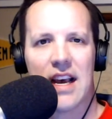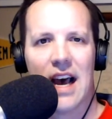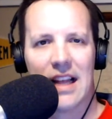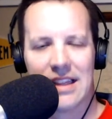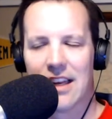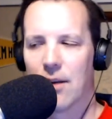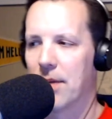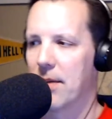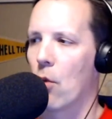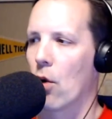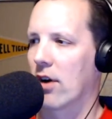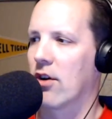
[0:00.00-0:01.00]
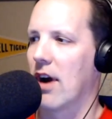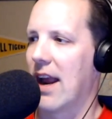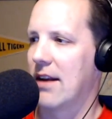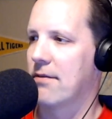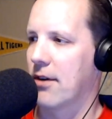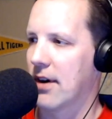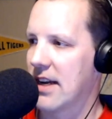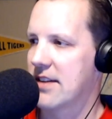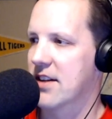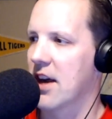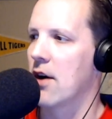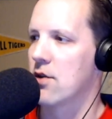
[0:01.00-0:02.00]
a little bit more credit for
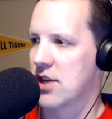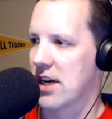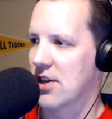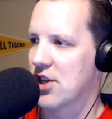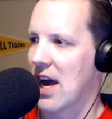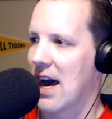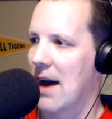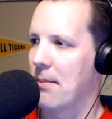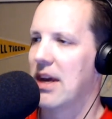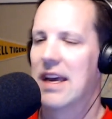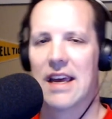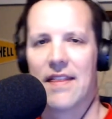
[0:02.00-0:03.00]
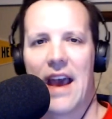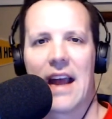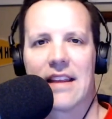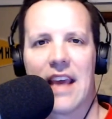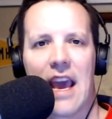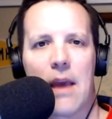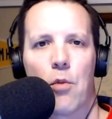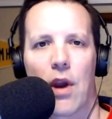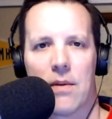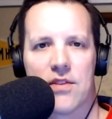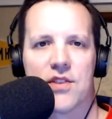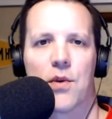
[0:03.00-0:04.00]
his coaching job in that game when I
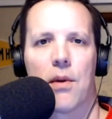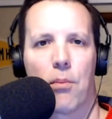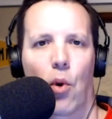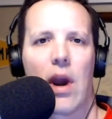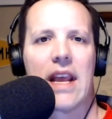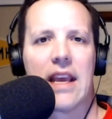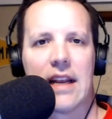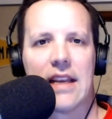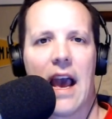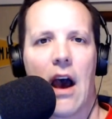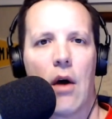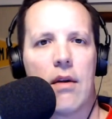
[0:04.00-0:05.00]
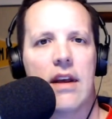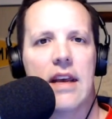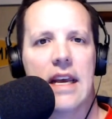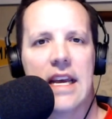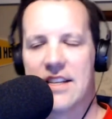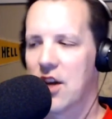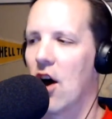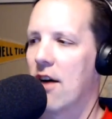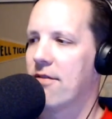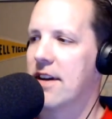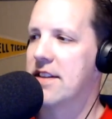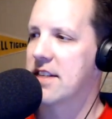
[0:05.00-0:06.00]
was sort of breaking down his
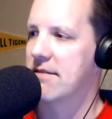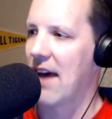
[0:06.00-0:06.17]
offensive